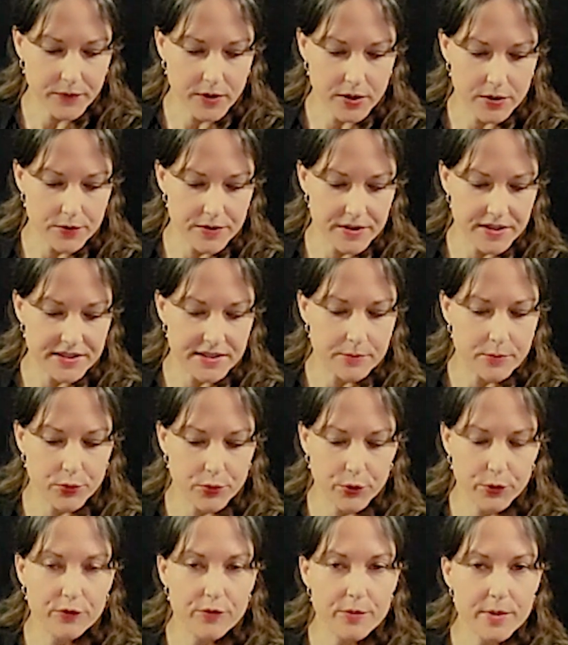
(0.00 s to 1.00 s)
you know, these
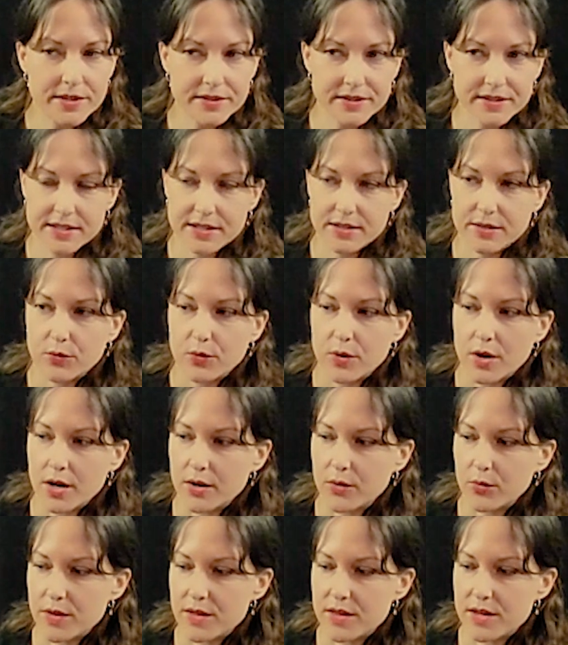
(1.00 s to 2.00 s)
improvements
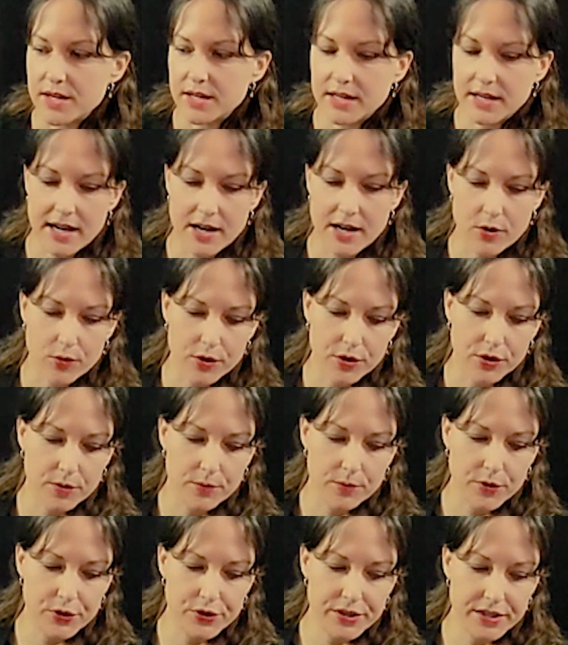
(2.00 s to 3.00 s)
within our
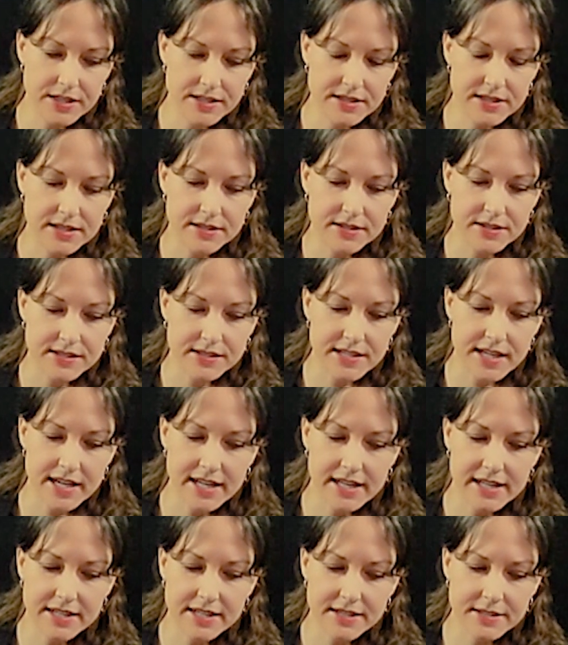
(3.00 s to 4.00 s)
communities and
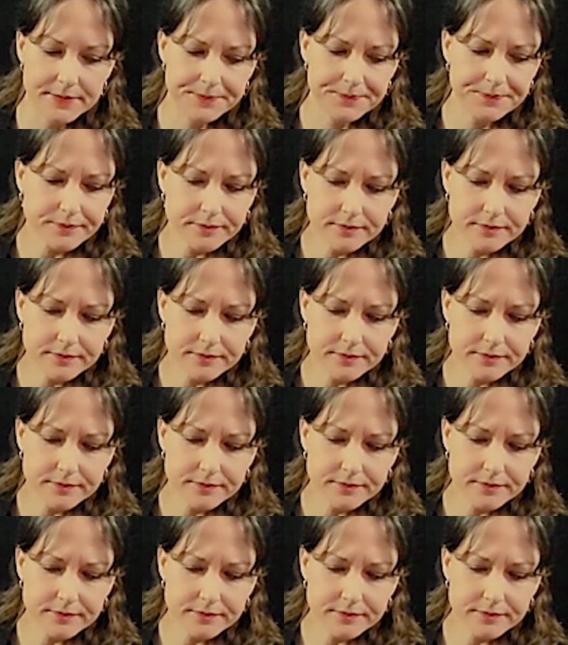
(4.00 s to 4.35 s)
societies,